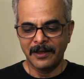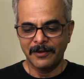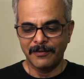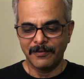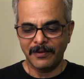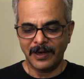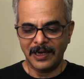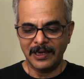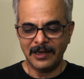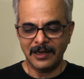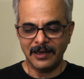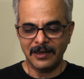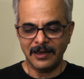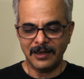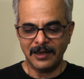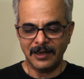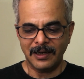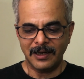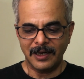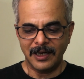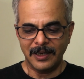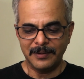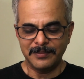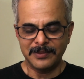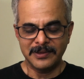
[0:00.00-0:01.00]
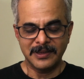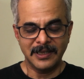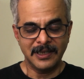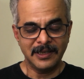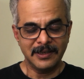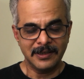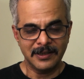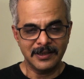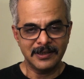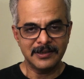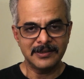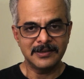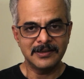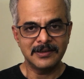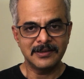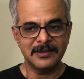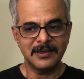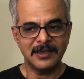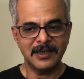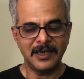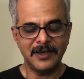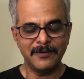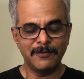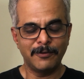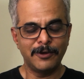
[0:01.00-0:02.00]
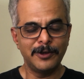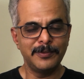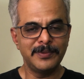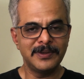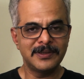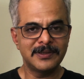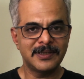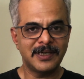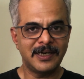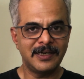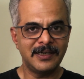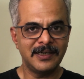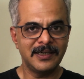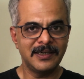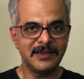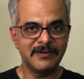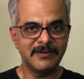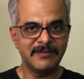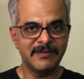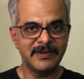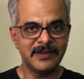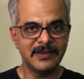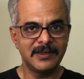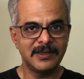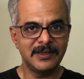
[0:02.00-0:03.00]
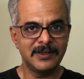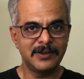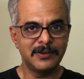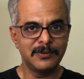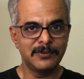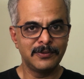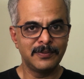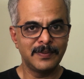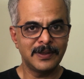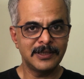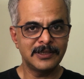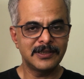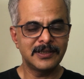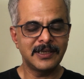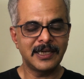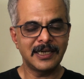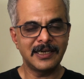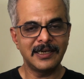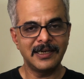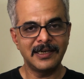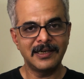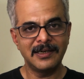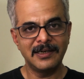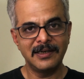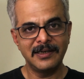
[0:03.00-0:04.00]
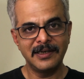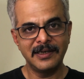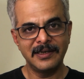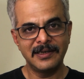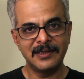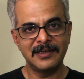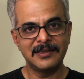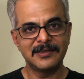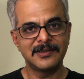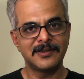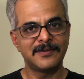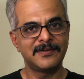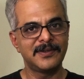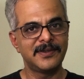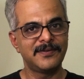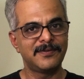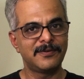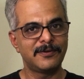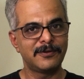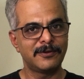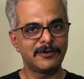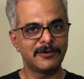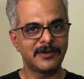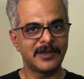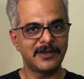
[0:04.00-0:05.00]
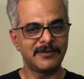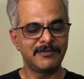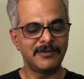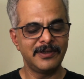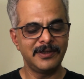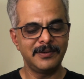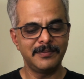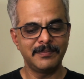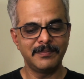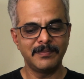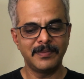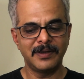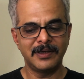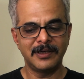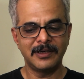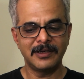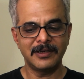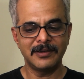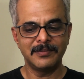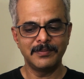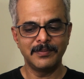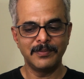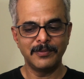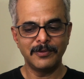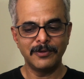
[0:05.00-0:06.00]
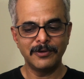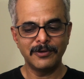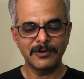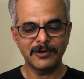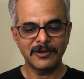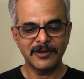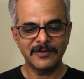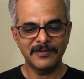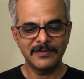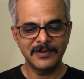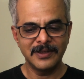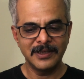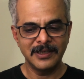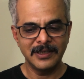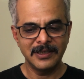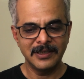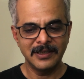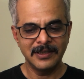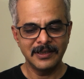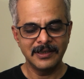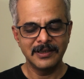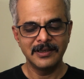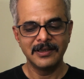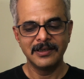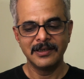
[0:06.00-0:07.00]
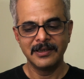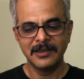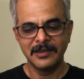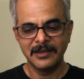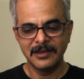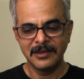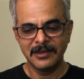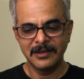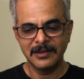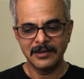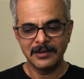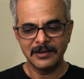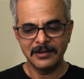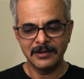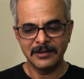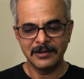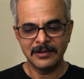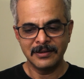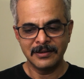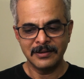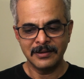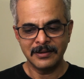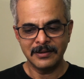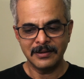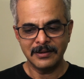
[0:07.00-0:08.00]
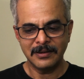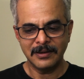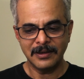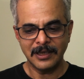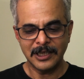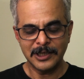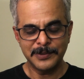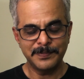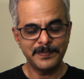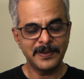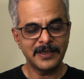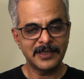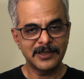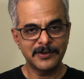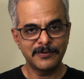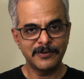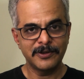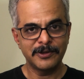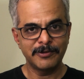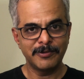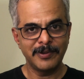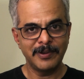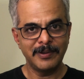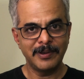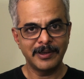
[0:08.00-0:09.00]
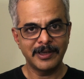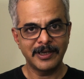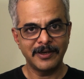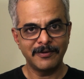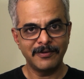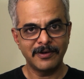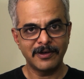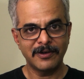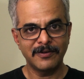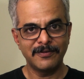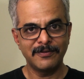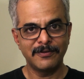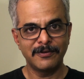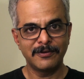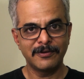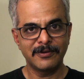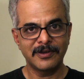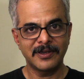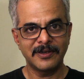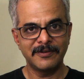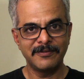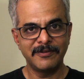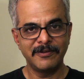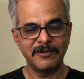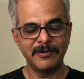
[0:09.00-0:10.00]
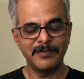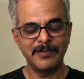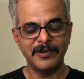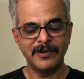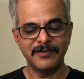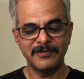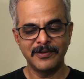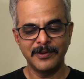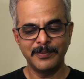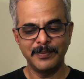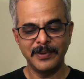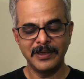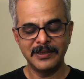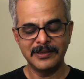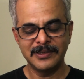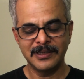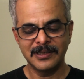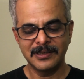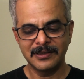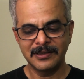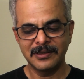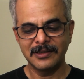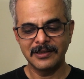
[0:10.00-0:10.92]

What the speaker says: while I am saying this, I won't be starting with the too much technical details of the photography, but more of the aspects which will be covered of photography will be of the basic